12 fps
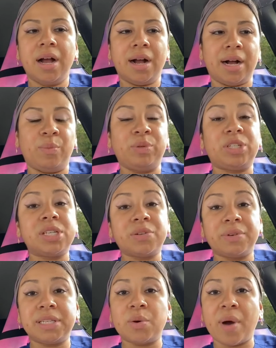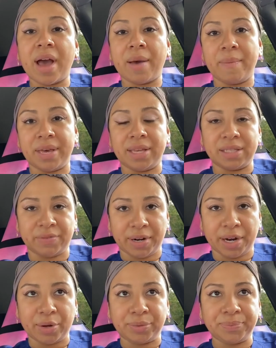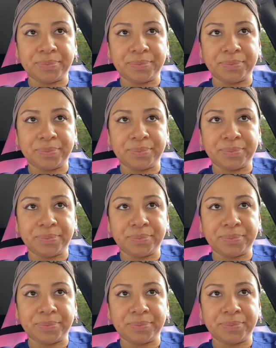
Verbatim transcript: um, which is the reason why i'm making this video